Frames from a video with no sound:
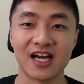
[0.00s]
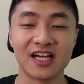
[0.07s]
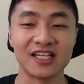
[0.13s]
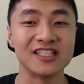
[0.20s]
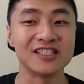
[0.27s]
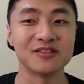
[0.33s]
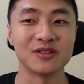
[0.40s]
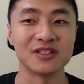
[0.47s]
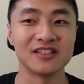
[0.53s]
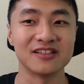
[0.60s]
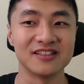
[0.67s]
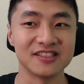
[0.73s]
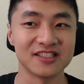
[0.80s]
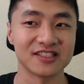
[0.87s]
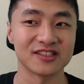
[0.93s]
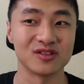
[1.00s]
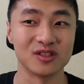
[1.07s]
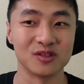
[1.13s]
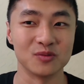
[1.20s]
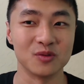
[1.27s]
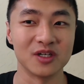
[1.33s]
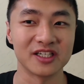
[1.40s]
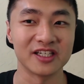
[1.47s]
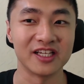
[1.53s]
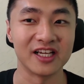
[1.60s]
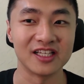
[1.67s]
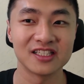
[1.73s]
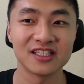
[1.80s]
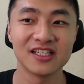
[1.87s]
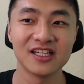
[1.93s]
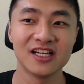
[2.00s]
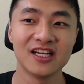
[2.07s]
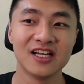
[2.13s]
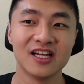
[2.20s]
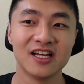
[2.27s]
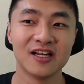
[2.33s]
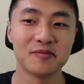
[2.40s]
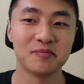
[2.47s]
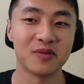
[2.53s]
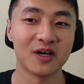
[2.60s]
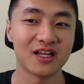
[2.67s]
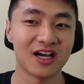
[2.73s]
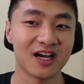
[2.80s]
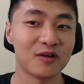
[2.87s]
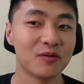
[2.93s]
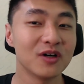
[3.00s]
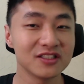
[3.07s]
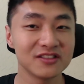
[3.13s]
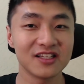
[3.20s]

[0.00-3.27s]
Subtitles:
idea whether this is going to work yet. But I want to